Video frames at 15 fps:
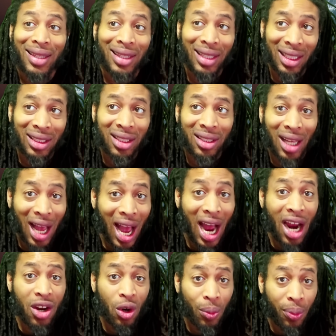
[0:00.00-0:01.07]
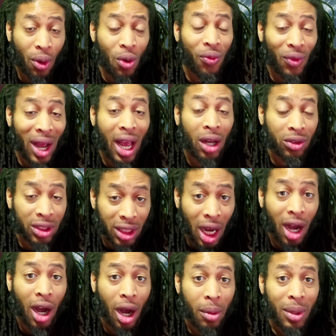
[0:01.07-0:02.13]
this is a higher profile
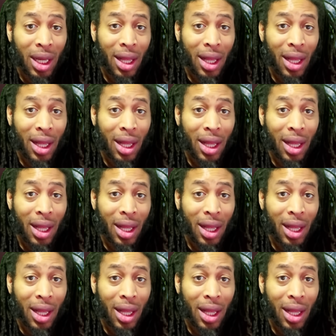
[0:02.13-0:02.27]
job